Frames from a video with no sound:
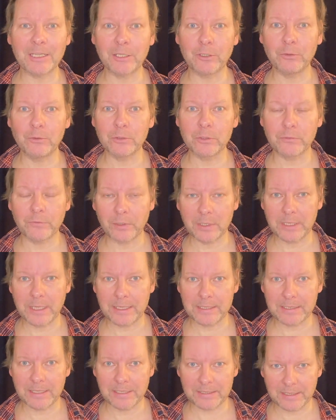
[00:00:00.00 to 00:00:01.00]
news for
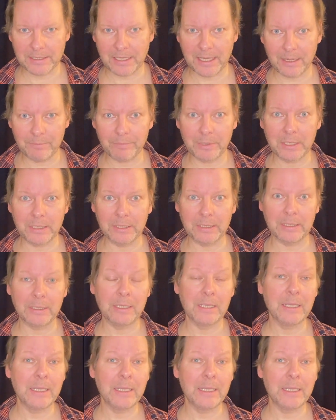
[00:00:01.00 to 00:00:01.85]
Tesla as a company,